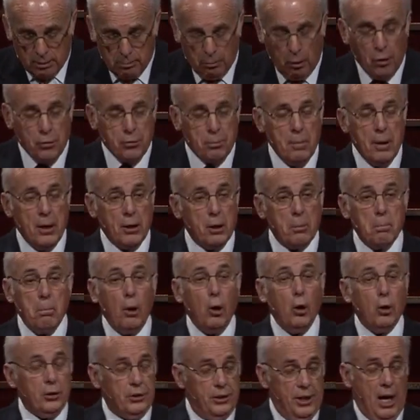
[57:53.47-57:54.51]
Both men are
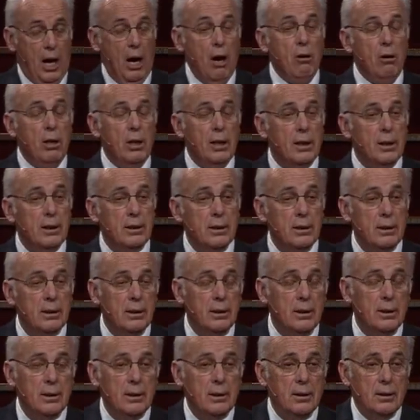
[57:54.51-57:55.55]
bold now.
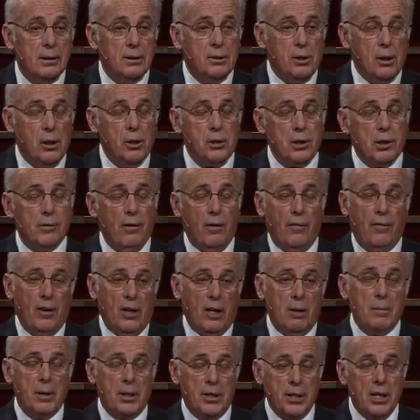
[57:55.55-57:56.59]
Joseph of
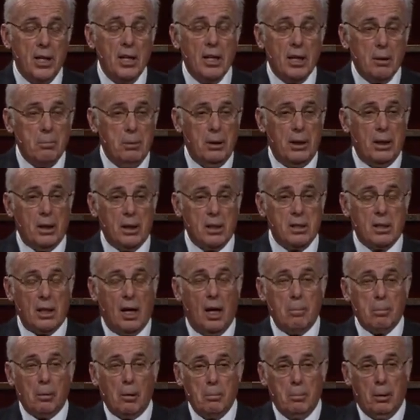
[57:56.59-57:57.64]
Arimathea had been a
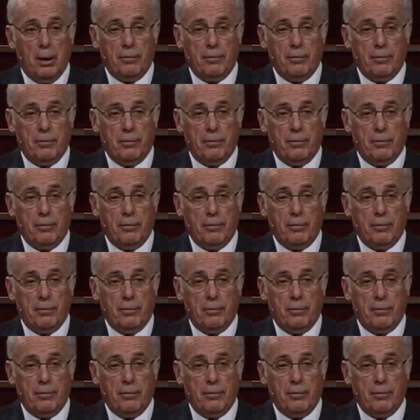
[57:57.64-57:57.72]
disciple,